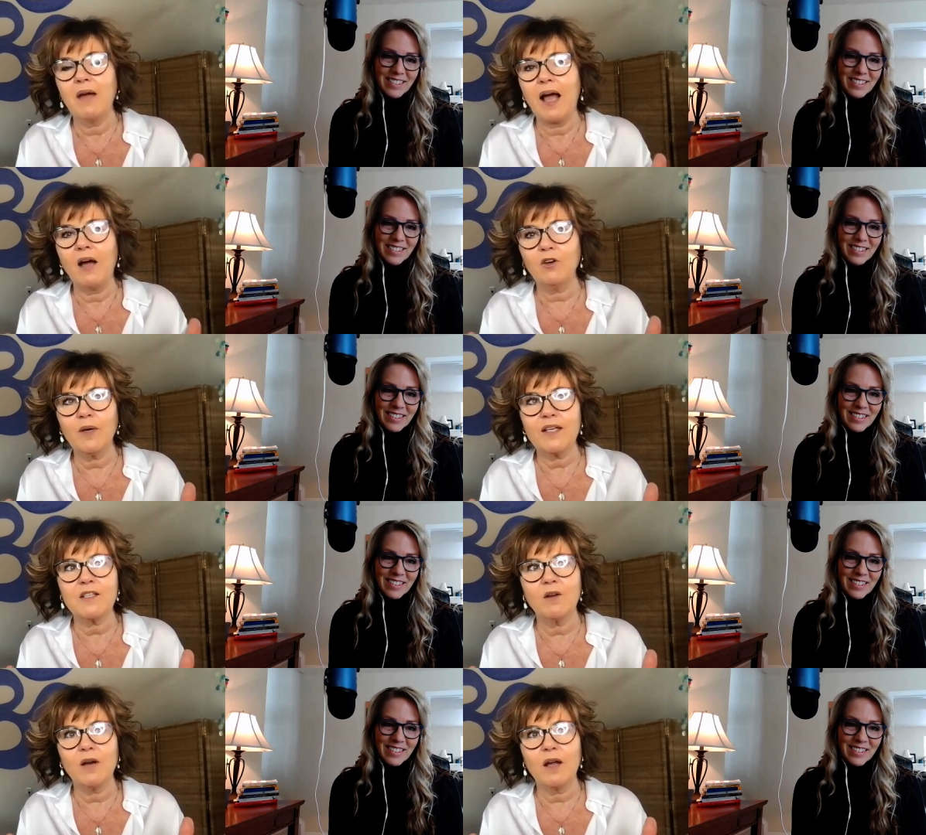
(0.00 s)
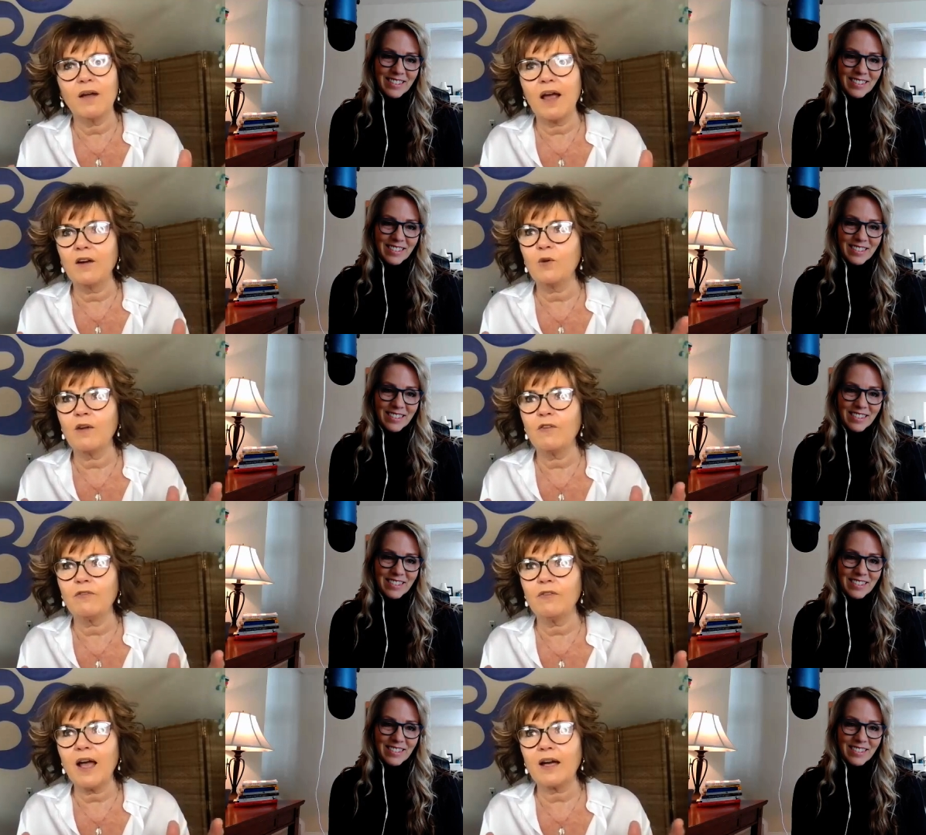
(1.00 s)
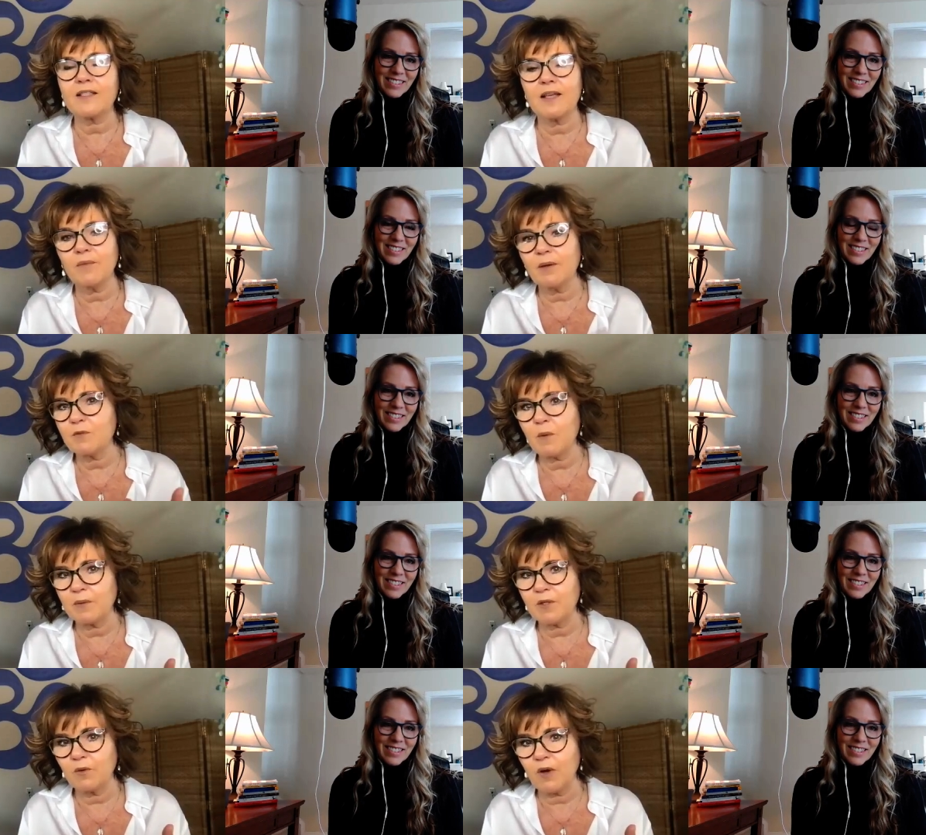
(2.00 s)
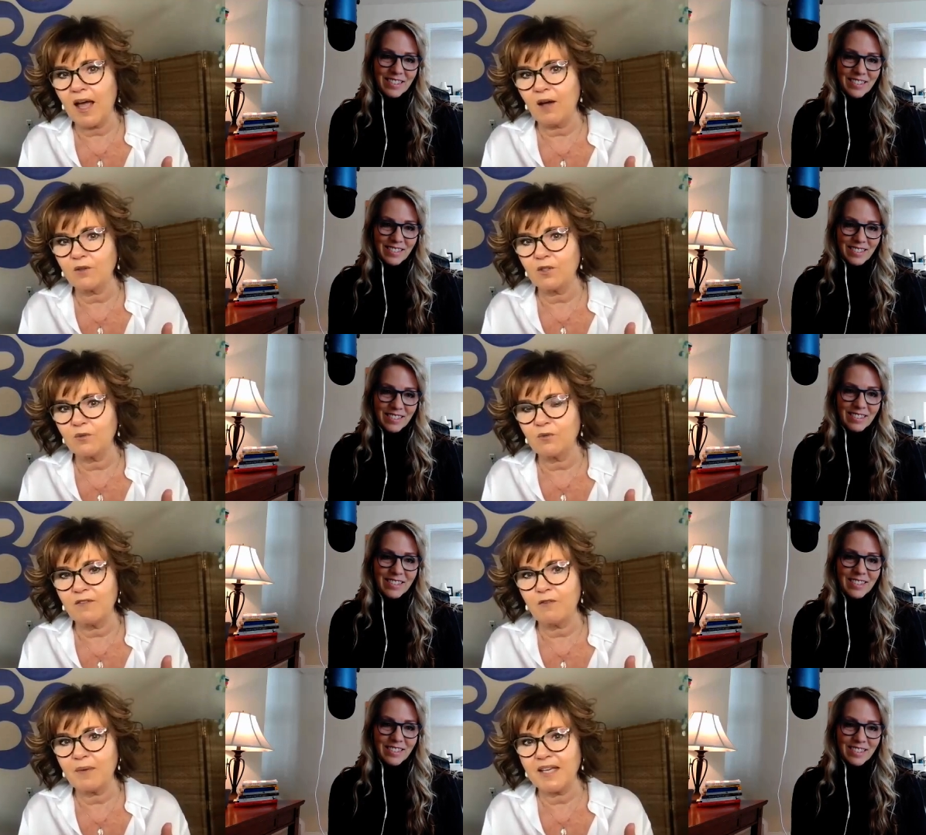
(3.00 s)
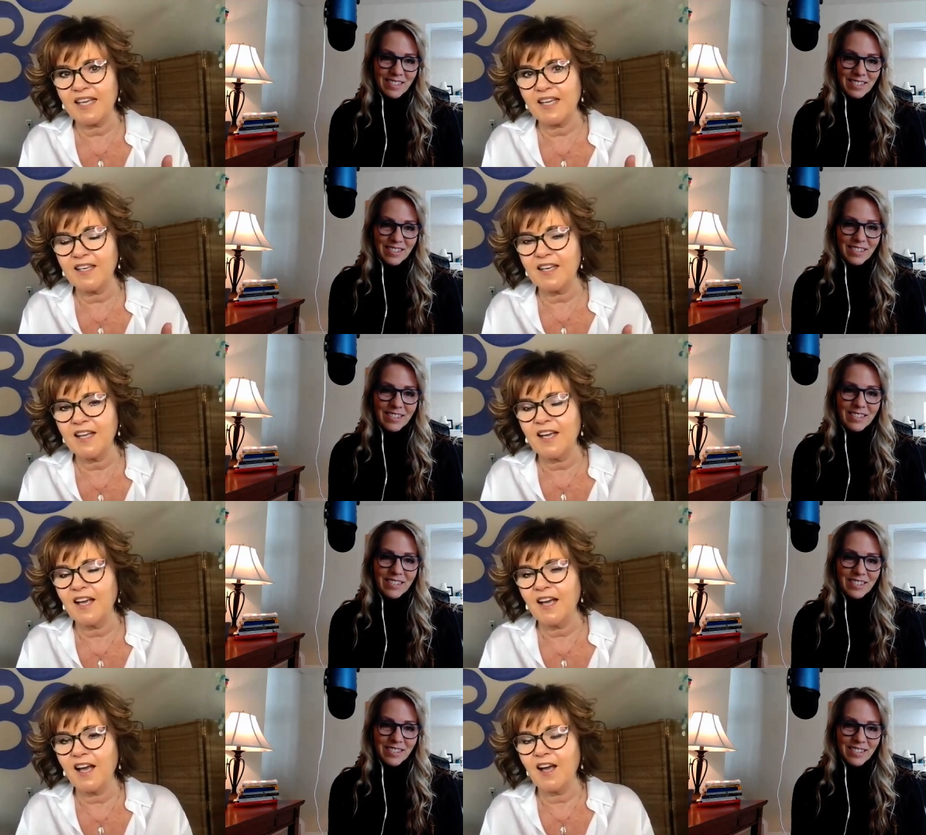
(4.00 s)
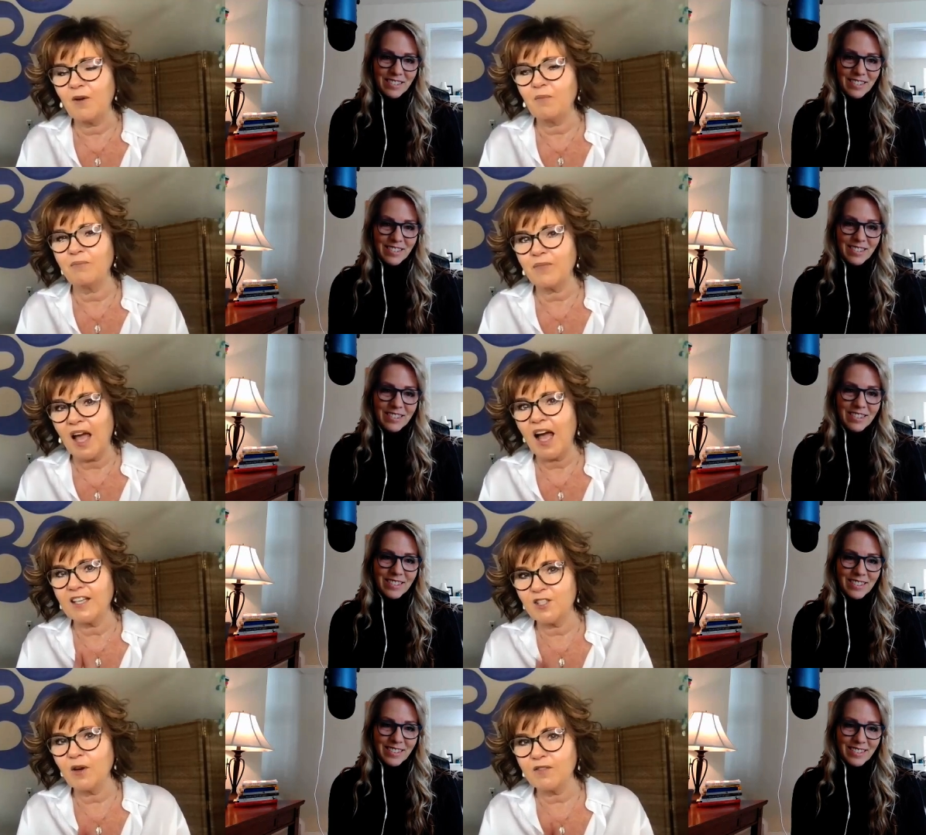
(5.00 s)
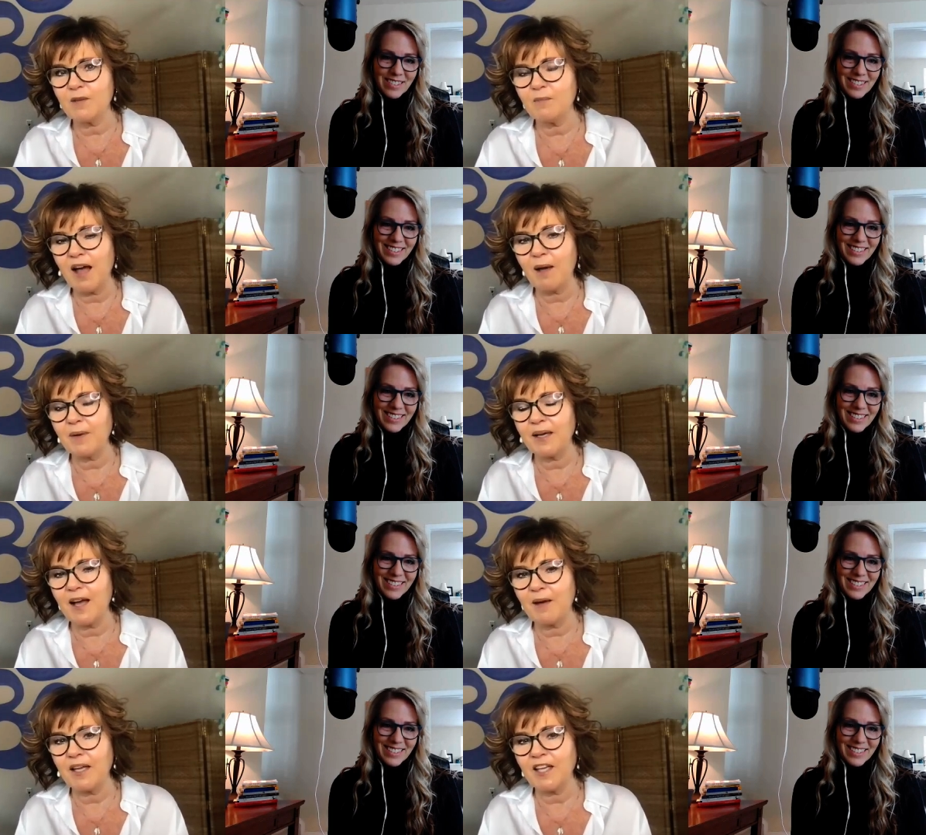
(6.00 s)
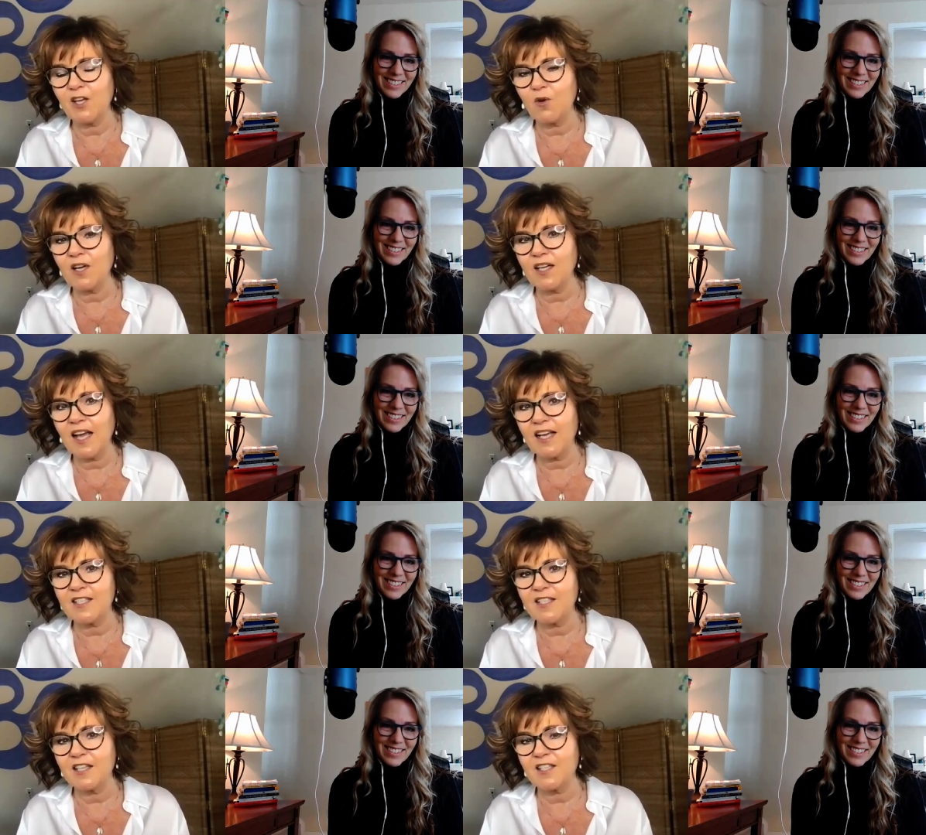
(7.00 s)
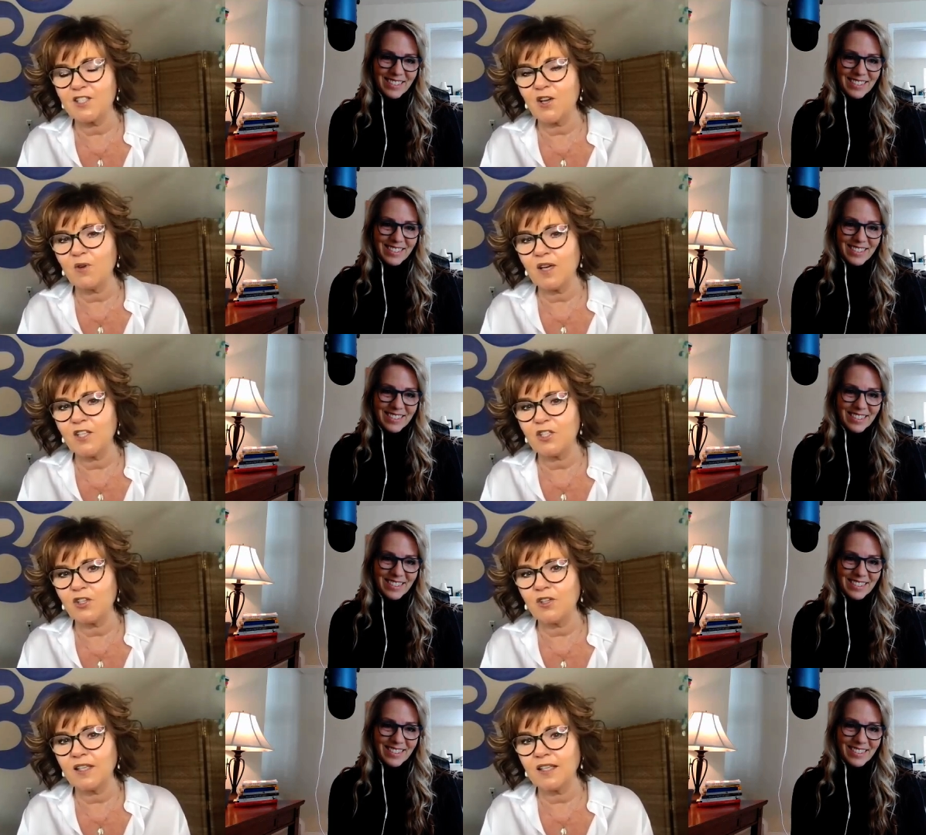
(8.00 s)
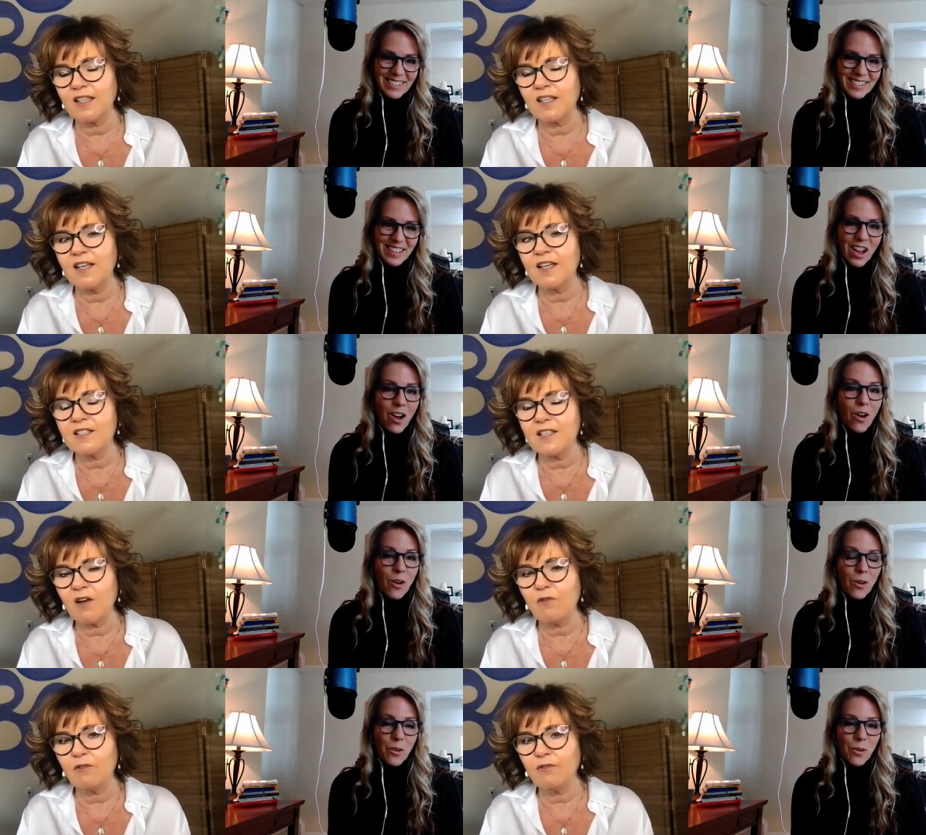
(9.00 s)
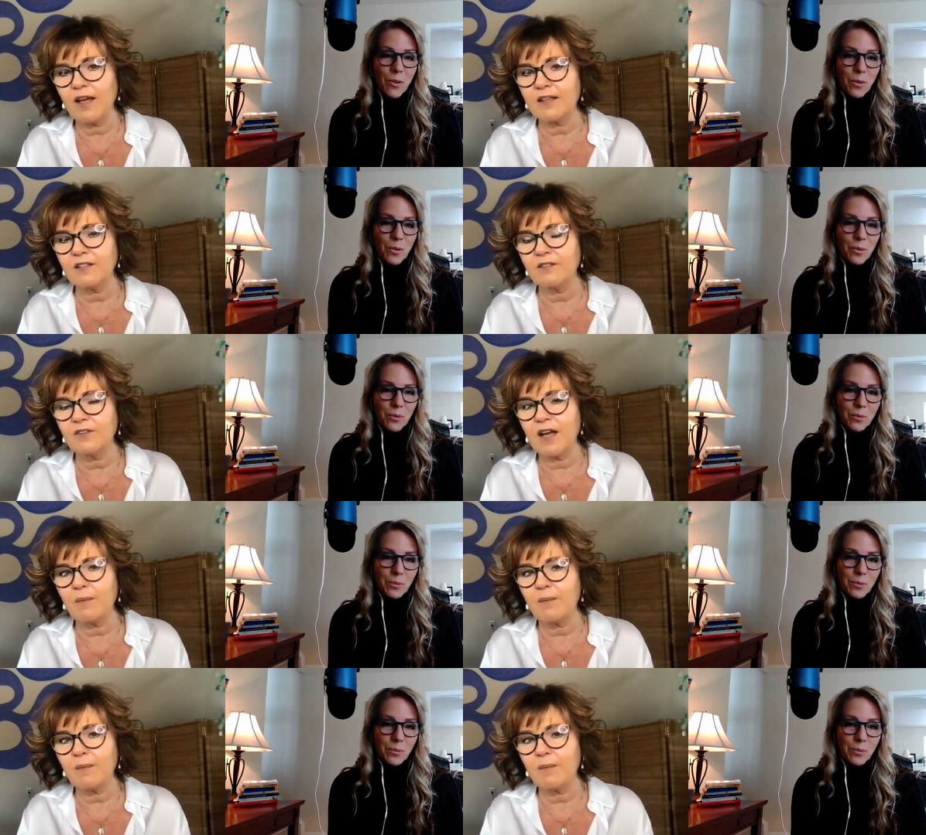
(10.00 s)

Speaker 1: how do I slow down? How do I reflect? Sometimes people don't know how to even begin. Um, I do have some up and coming yoga classes that's yoga and journaling, self reflective